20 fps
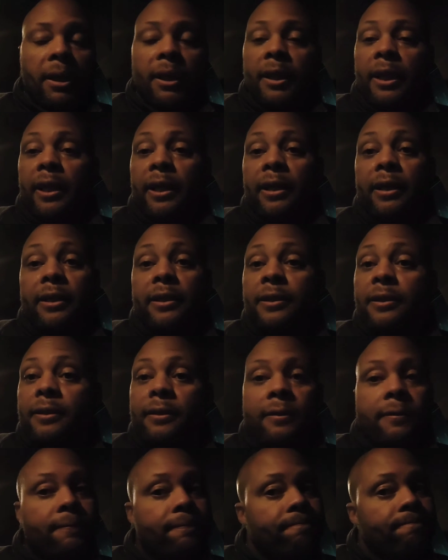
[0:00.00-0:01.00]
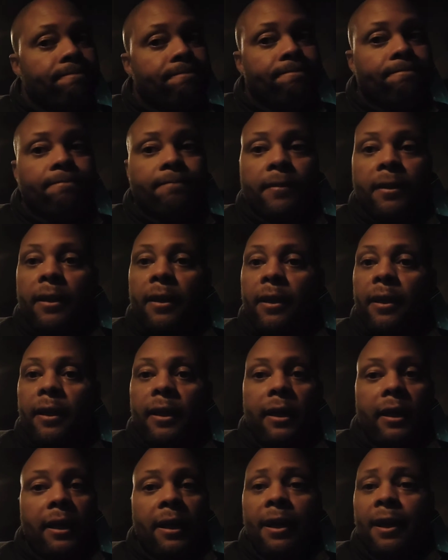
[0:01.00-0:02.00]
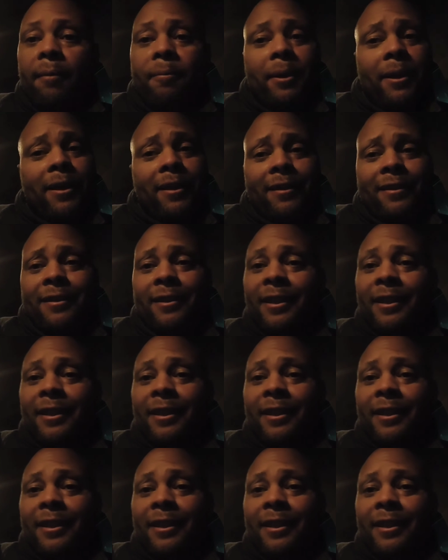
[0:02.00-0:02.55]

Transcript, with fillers: Molina, I mean,